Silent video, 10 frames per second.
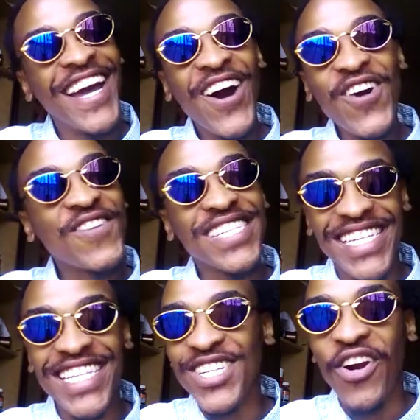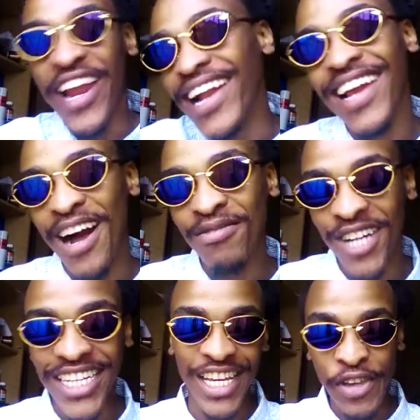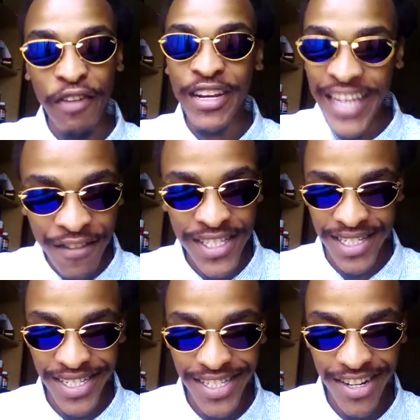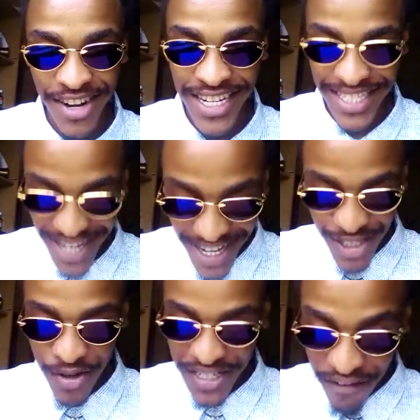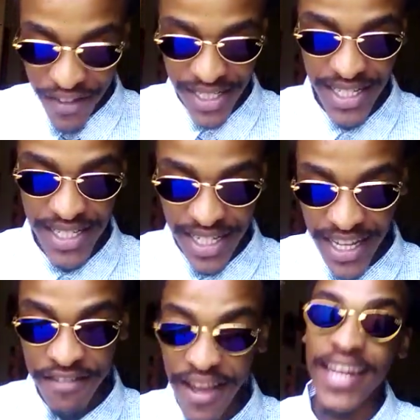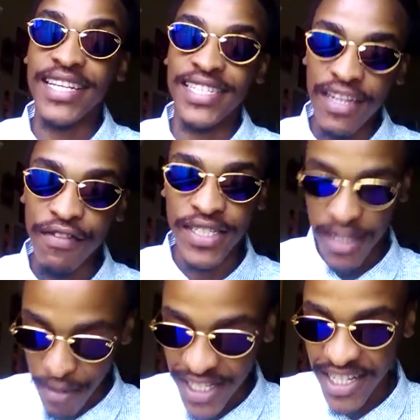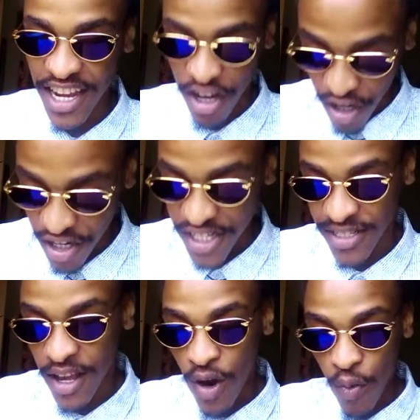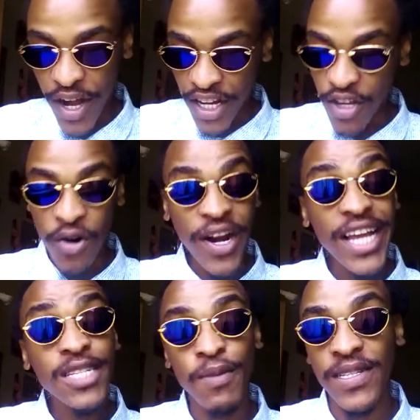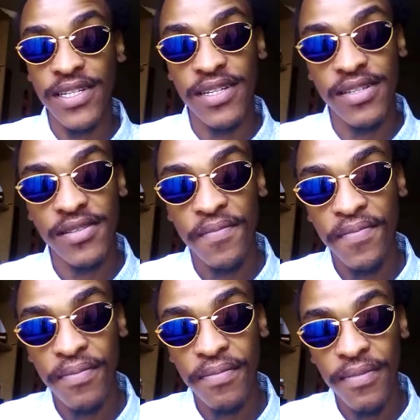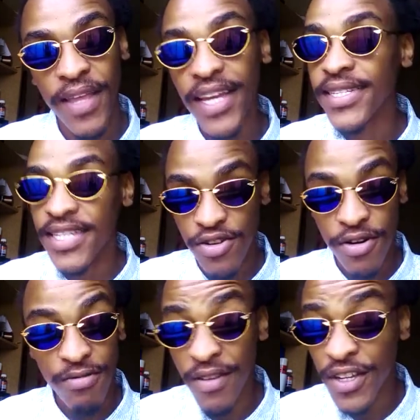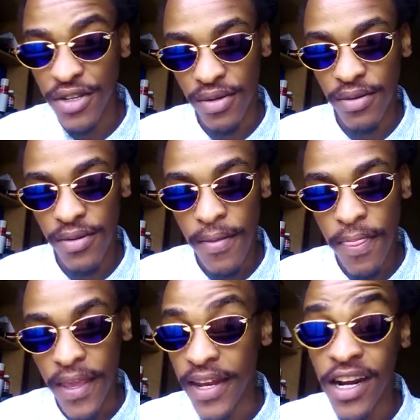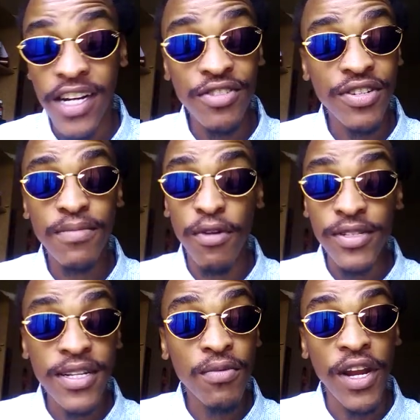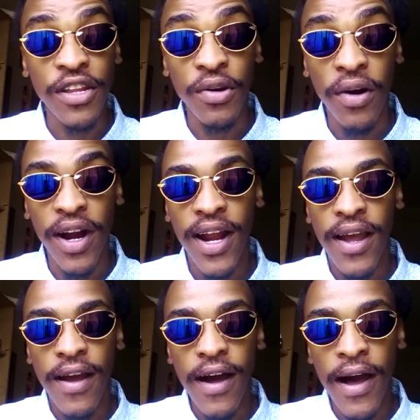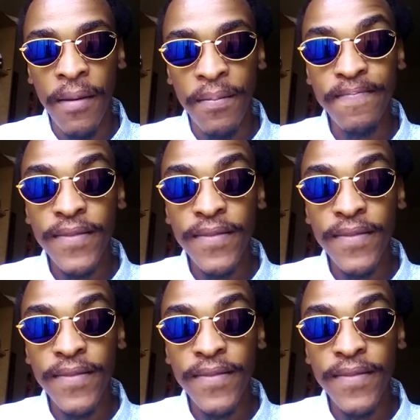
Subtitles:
overseas your income, right? Then you have a deficit, right? So a deficit in finance, a deficit basically occurs when your expenses exceed your revenue. In a country, mostly when your um,